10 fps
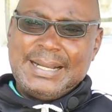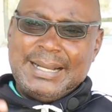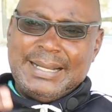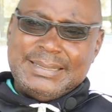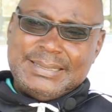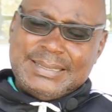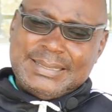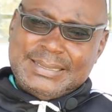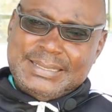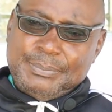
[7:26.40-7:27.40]
and
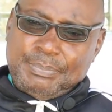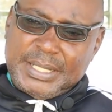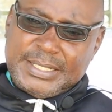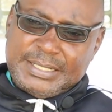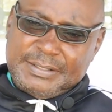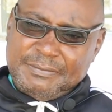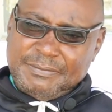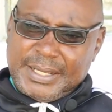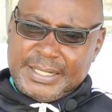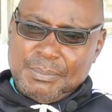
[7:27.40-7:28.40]
dependent
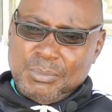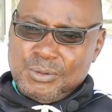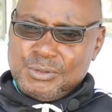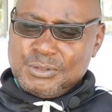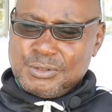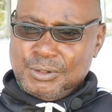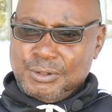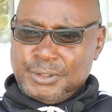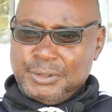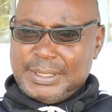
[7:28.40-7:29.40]
variables
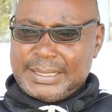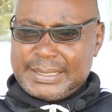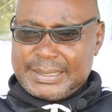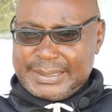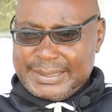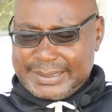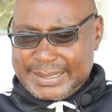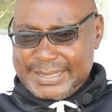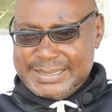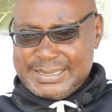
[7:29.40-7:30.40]
on your
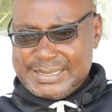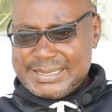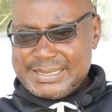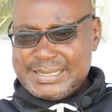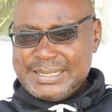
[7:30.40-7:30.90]
right.